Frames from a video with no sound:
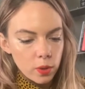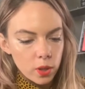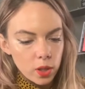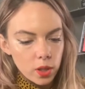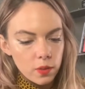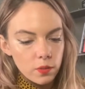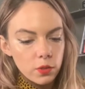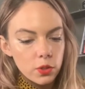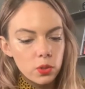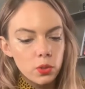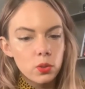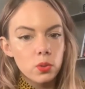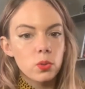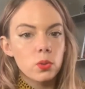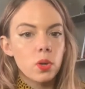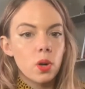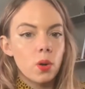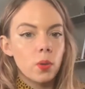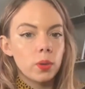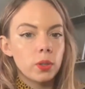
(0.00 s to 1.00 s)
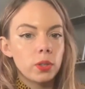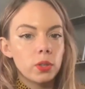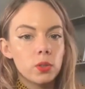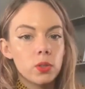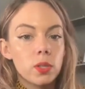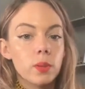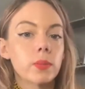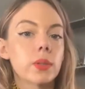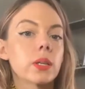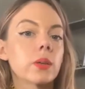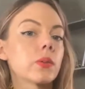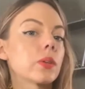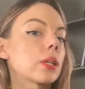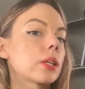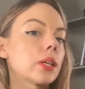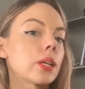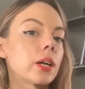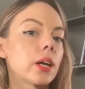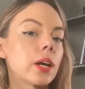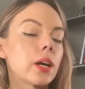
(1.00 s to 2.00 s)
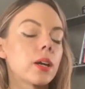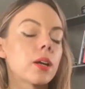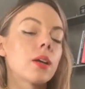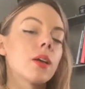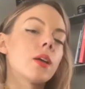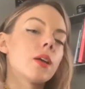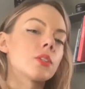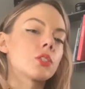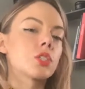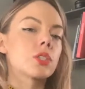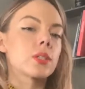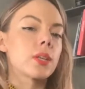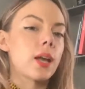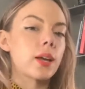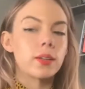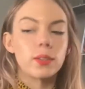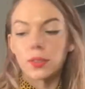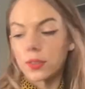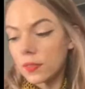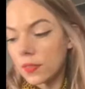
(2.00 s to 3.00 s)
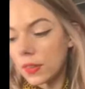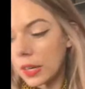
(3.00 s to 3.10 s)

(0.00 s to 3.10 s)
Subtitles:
If you go and use something with glitter, it's just not going to look very